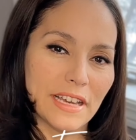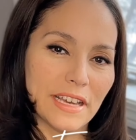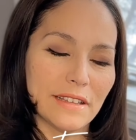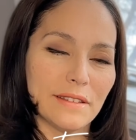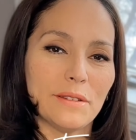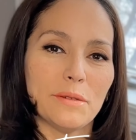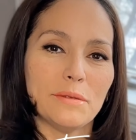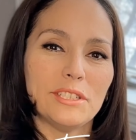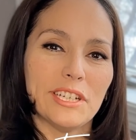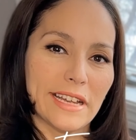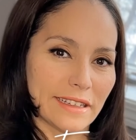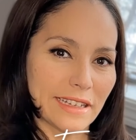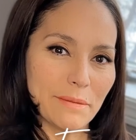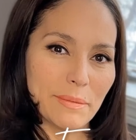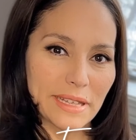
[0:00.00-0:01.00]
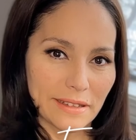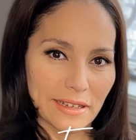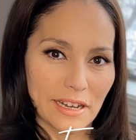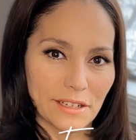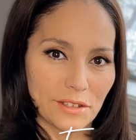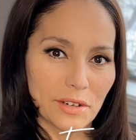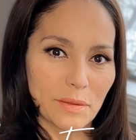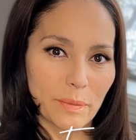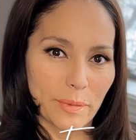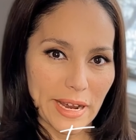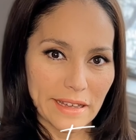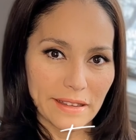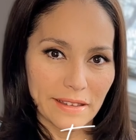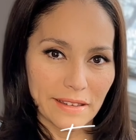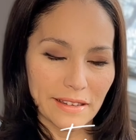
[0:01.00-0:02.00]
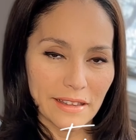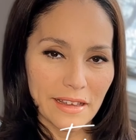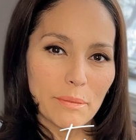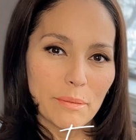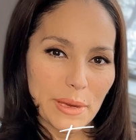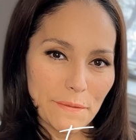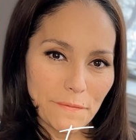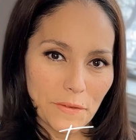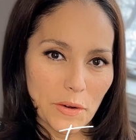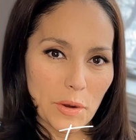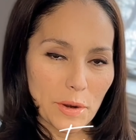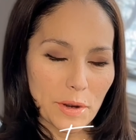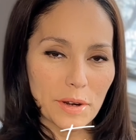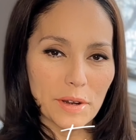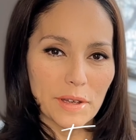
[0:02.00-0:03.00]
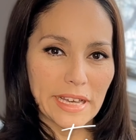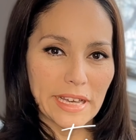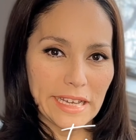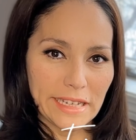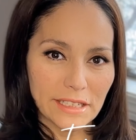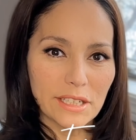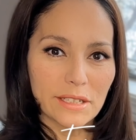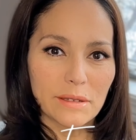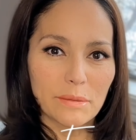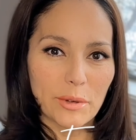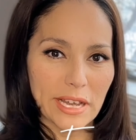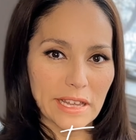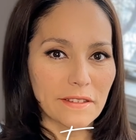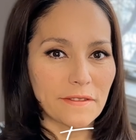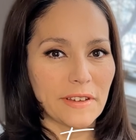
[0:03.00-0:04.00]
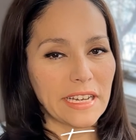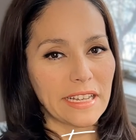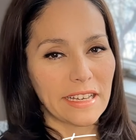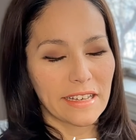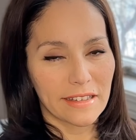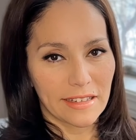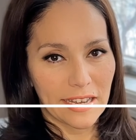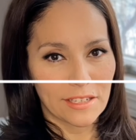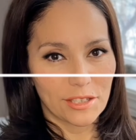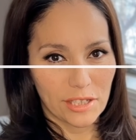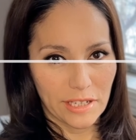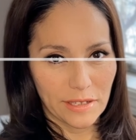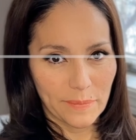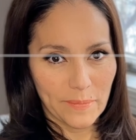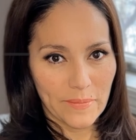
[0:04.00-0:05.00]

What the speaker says: is to gently massage your breasts before each breastfeeding session.